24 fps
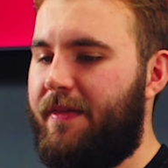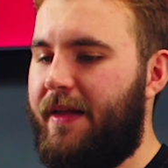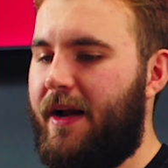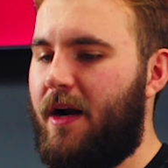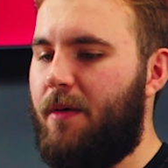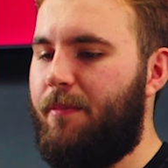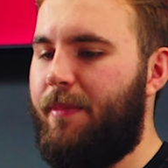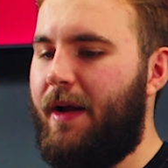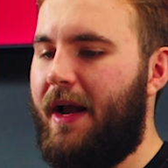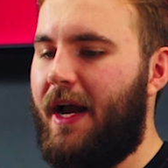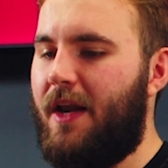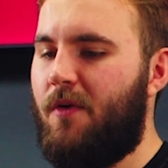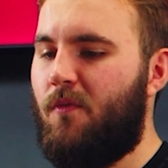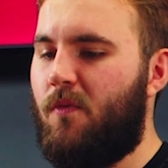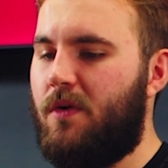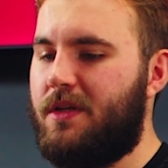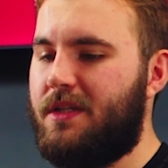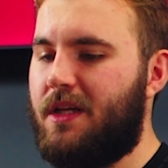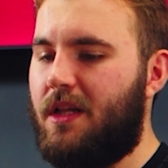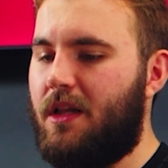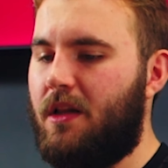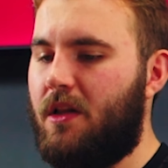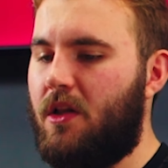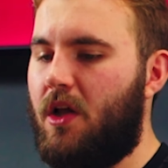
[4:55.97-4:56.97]
their band was
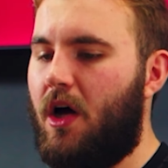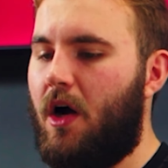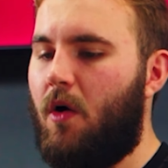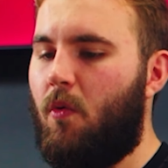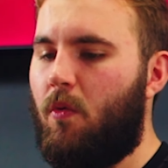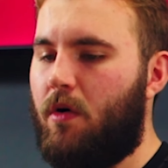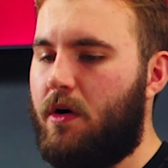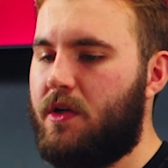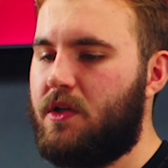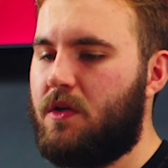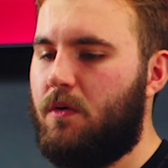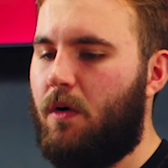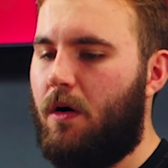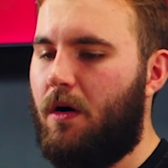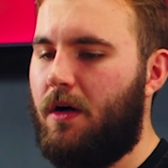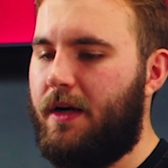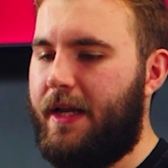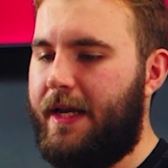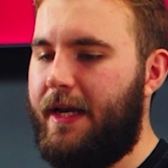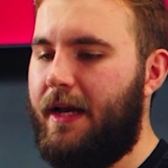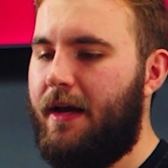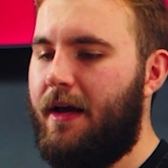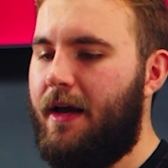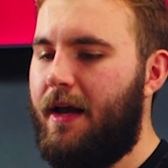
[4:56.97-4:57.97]
a lot worse
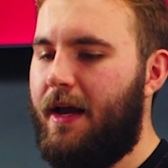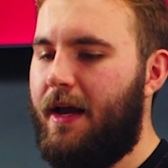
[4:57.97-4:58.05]
quality